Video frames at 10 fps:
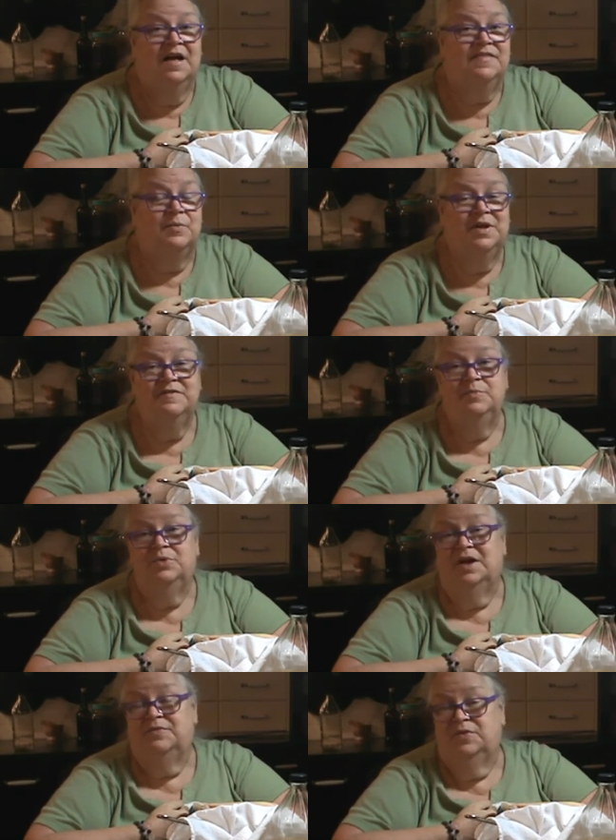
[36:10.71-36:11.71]
that we even
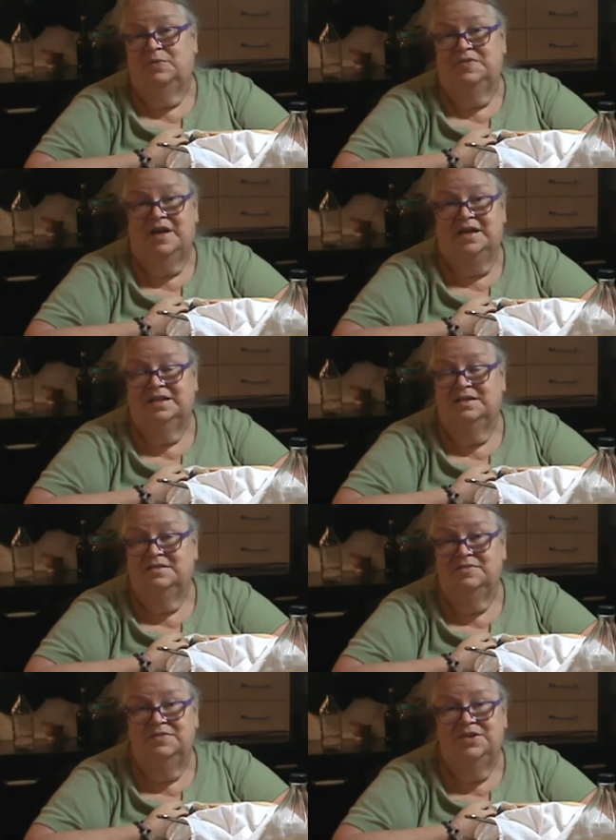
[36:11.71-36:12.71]
put out for the
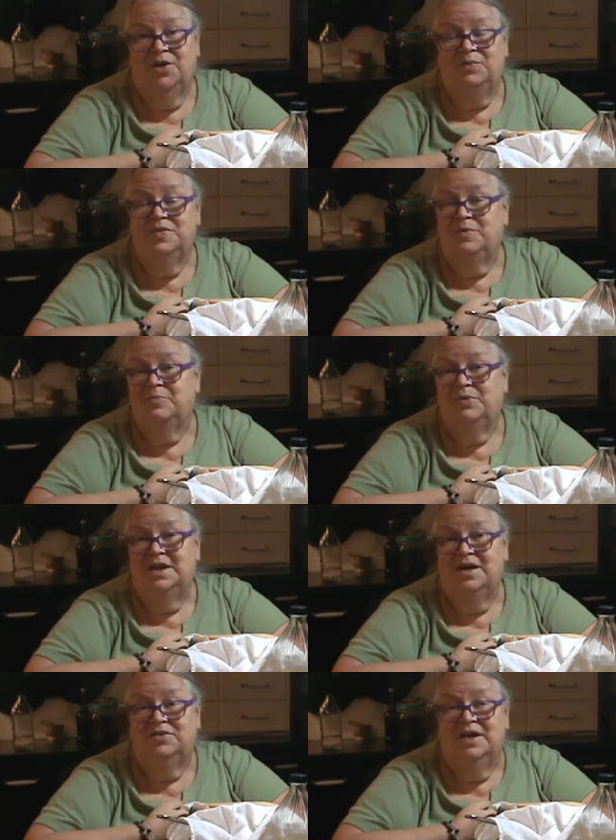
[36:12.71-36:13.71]
recycling, that we put
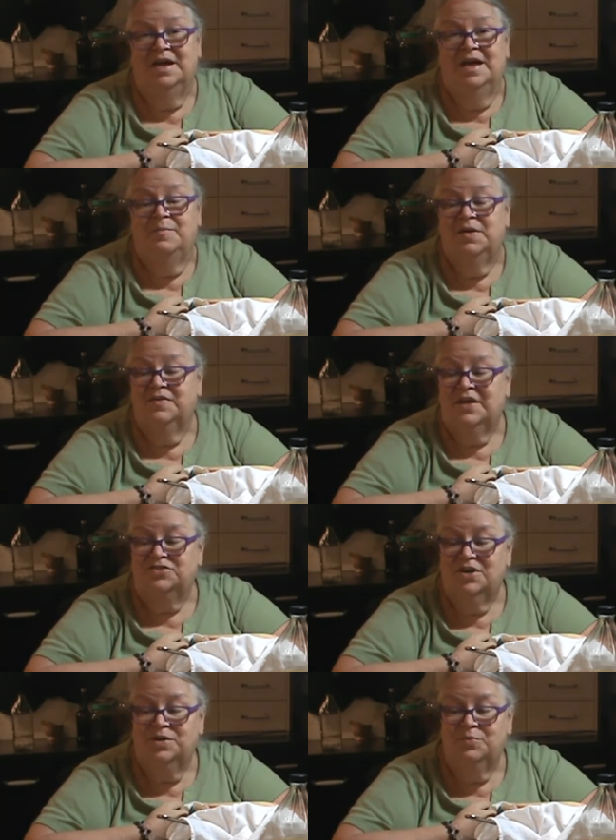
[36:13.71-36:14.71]
out, because I
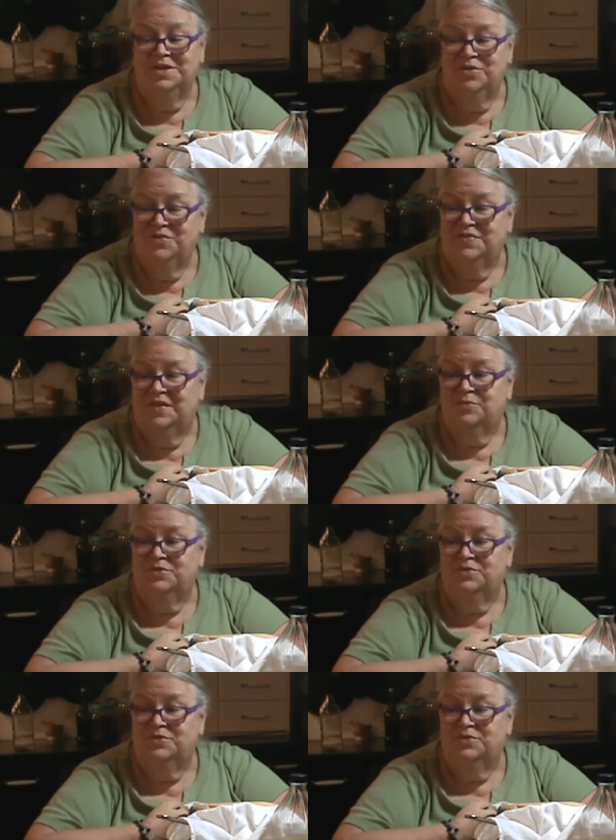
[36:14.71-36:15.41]
try to reuse things.